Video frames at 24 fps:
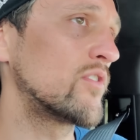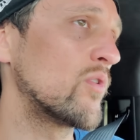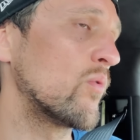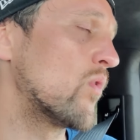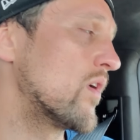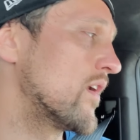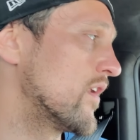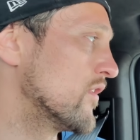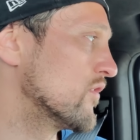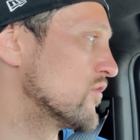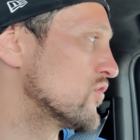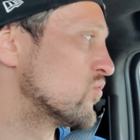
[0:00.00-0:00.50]
to
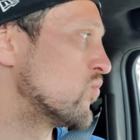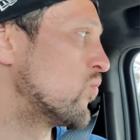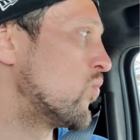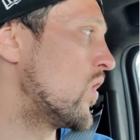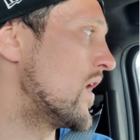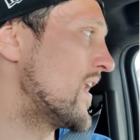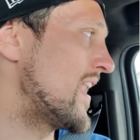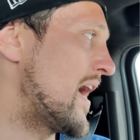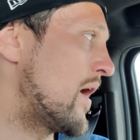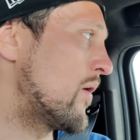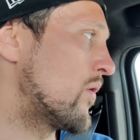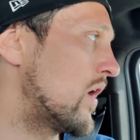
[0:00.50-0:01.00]
one of those
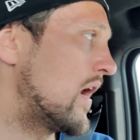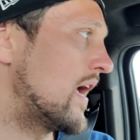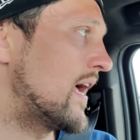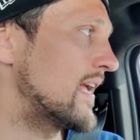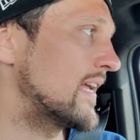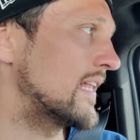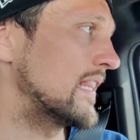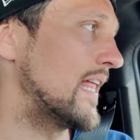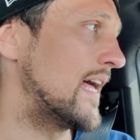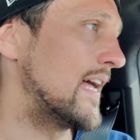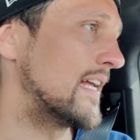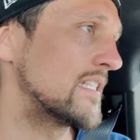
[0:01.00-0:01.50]
one hour
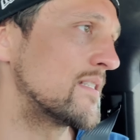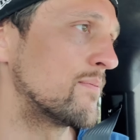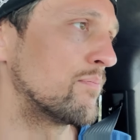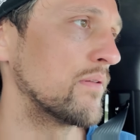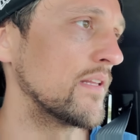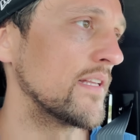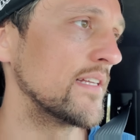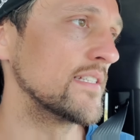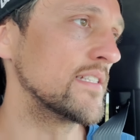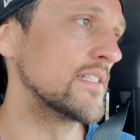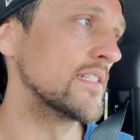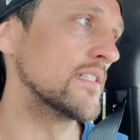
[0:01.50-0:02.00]
eyeglass
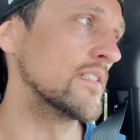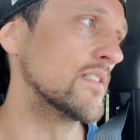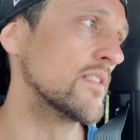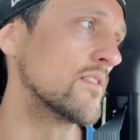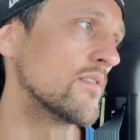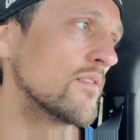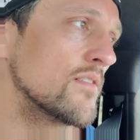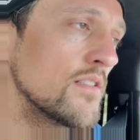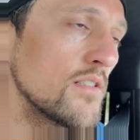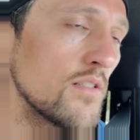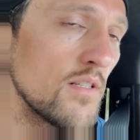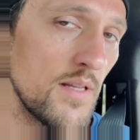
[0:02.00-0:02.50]
places.
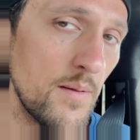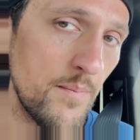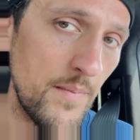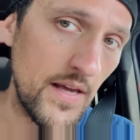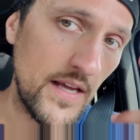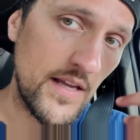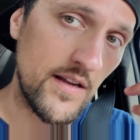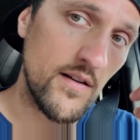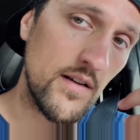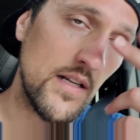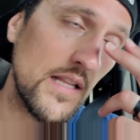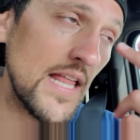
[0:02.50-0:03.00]
You know, they
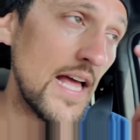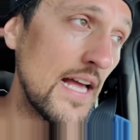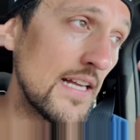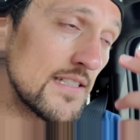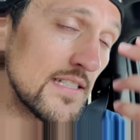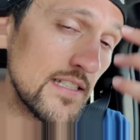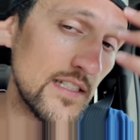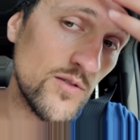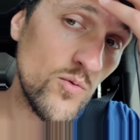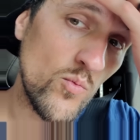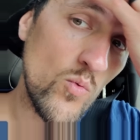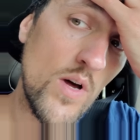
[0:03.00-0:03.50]
make your
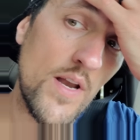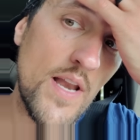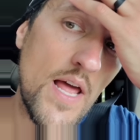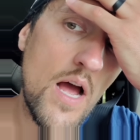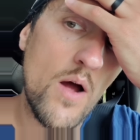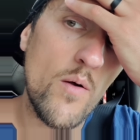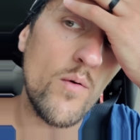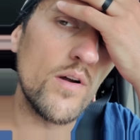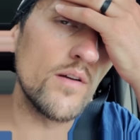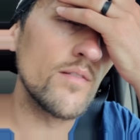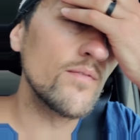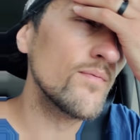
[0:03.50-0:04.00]
glasses in one
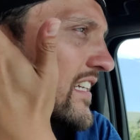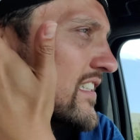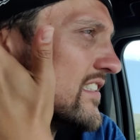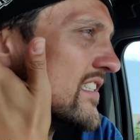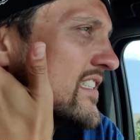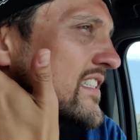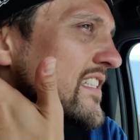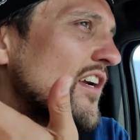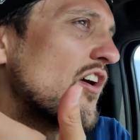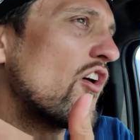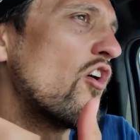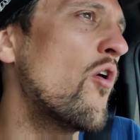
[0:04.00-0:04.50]
hour.
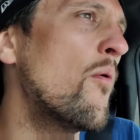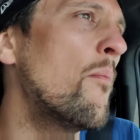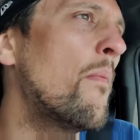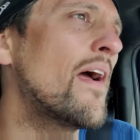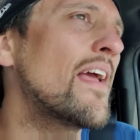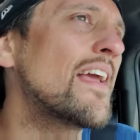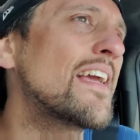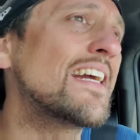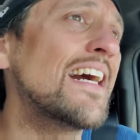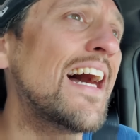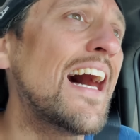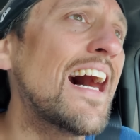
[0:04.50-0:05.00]
She's like, Oh
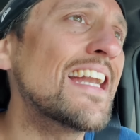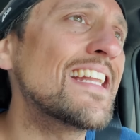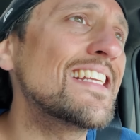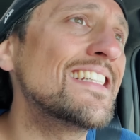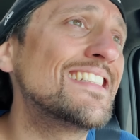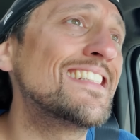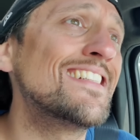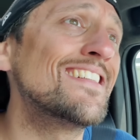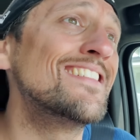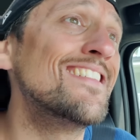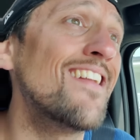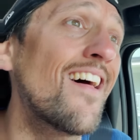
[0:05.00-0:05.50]
my God, is
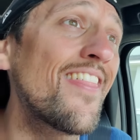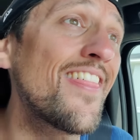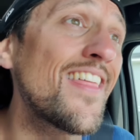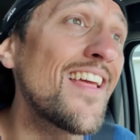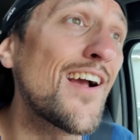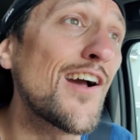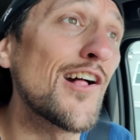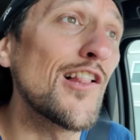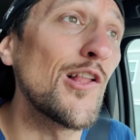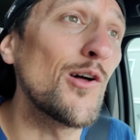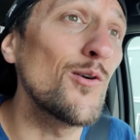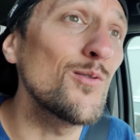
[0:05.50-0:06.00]
there nothing
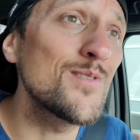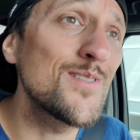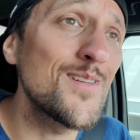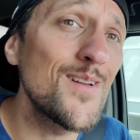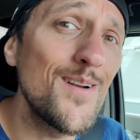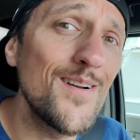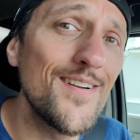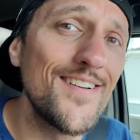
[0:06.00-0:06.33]
closer?